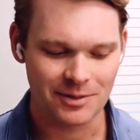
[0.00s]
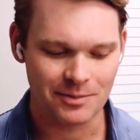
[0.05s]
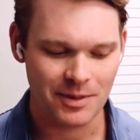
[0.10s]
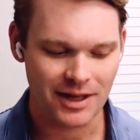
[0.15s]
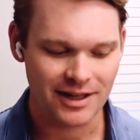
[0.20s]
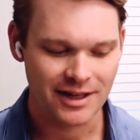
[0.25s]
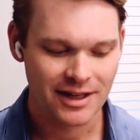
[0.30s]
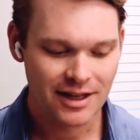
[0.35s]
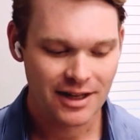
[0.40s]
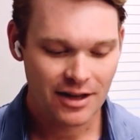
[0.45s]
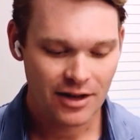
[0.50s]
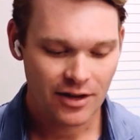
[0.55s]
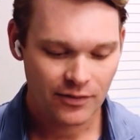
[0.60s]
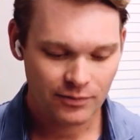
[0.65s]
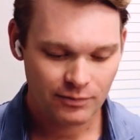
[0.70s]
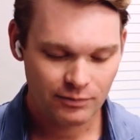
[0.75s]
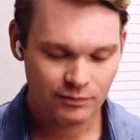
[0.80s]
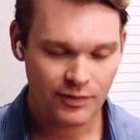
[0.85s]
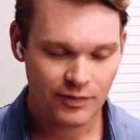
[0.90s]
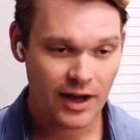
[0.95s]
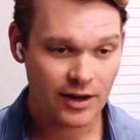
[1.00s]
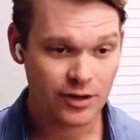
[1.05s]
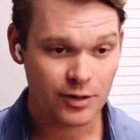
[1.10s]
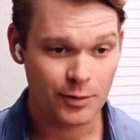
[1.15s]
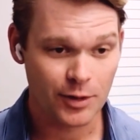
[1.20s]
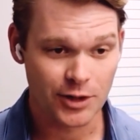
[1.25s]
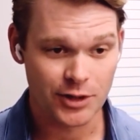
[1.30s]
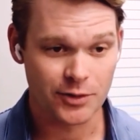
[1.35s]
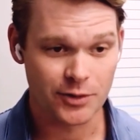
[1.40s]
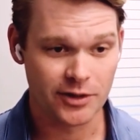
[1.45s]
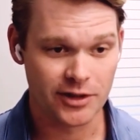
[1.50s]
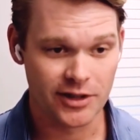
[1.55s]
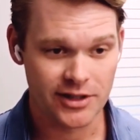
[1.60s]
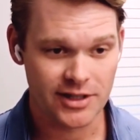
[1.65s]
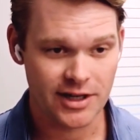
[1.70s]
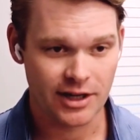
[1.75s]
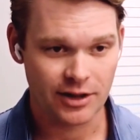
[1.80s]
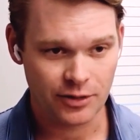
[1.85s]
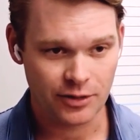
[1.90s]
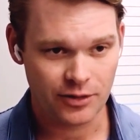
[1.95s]
But found commercial real
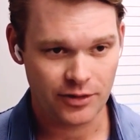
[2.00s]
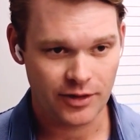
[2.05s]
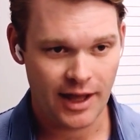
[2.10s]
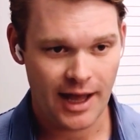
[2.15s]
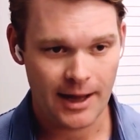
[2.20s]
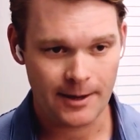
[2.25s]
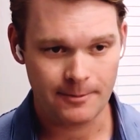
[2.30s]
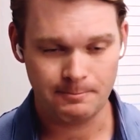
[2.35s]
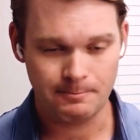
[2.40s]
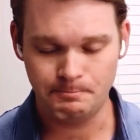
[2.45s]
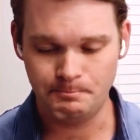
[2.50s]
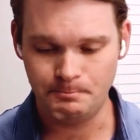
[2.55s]
estate through that,